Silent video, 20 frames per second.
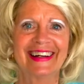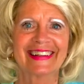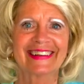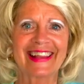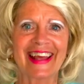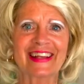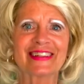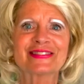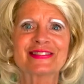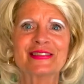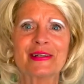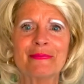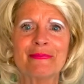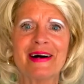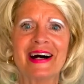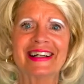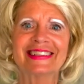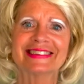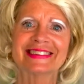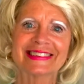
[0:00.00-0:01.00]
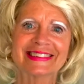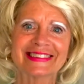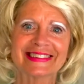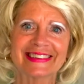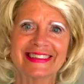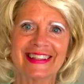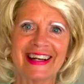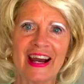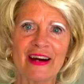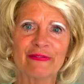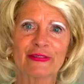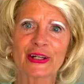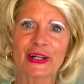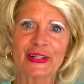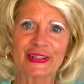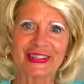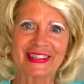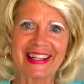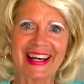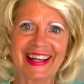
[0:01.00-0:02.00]
Thanks so much. Have a
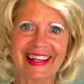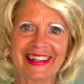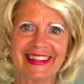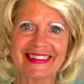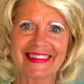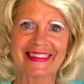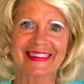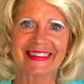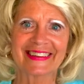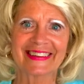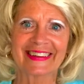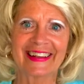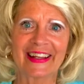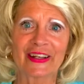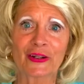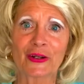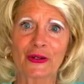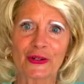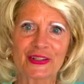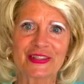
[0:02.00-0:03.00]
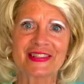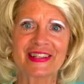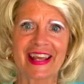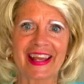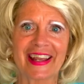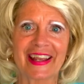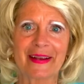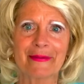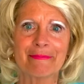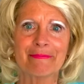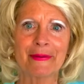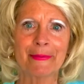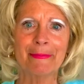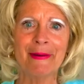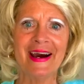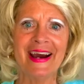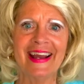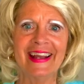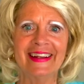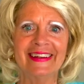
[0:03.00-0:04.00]
good night and a good day.
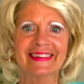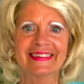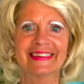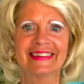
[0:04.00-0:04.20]
Bye-bye.